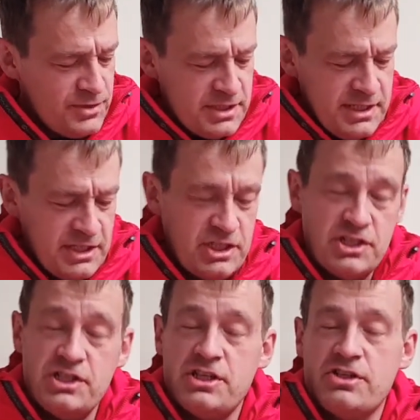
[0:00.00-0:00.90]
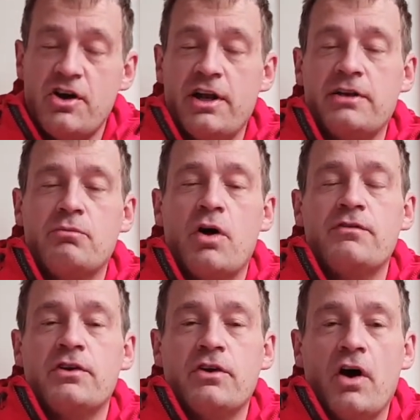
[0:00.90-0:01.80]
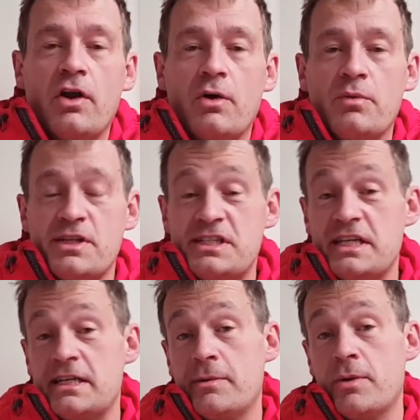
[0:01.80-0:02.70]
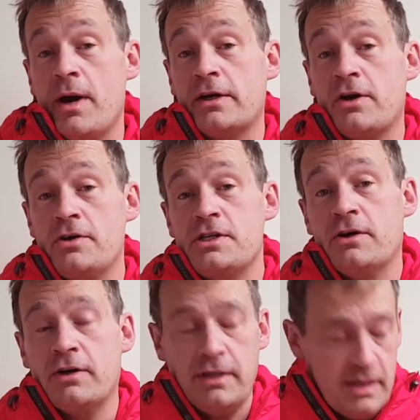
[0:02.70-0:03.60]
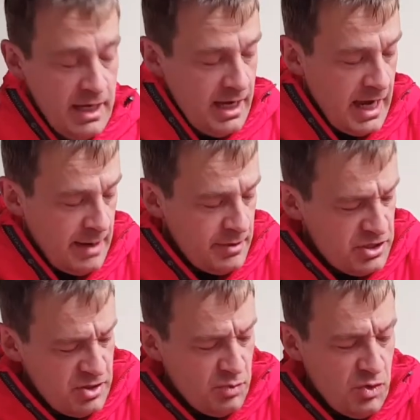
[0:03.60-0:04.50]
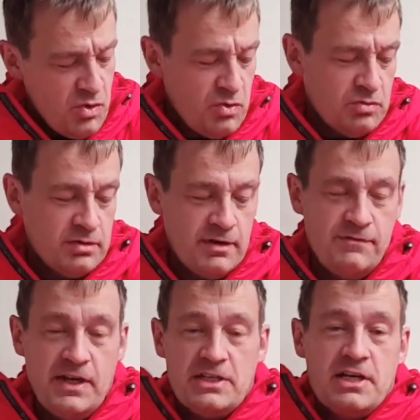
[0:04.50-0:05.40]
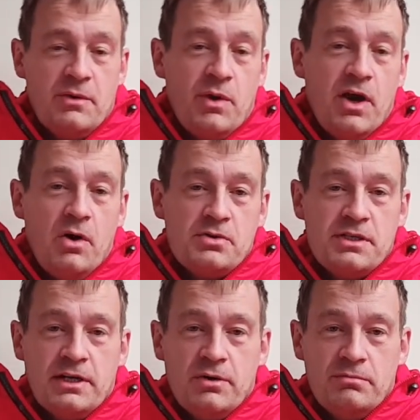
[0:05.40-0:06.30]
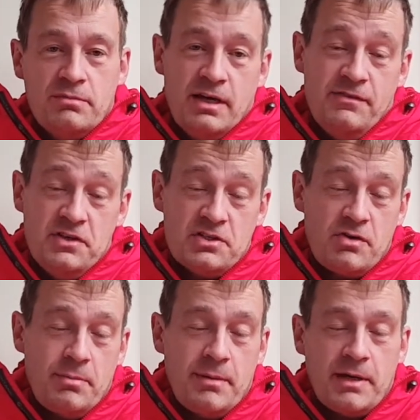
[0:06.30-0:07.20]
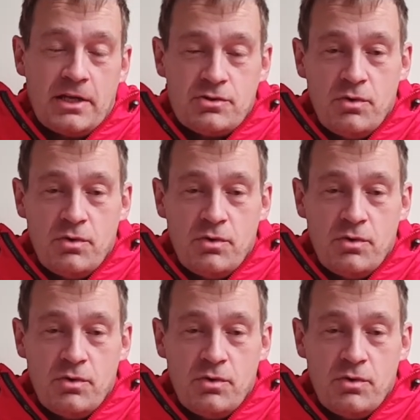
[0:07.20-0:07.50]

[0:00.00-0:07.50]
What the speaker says: So essentially it's just a tightly woven nylon with a DWR coating on it. You will eventually wear holes in it if you scrub it up against